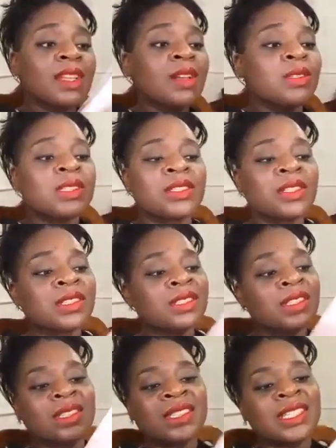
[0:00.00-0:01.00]
until Dr.
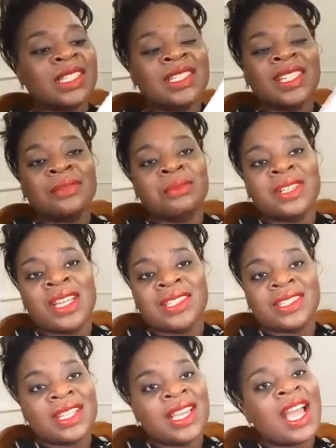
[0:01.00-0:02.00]
Sandey said it
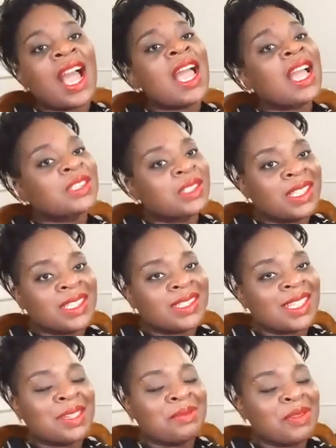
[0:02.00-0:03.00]
yesterday, I actually
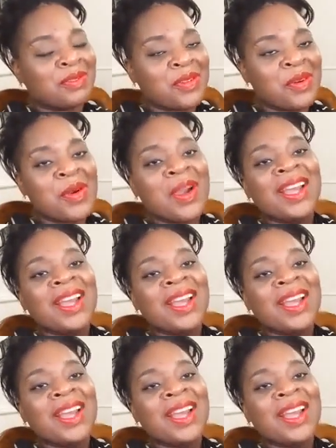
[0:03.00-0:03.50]
said it before,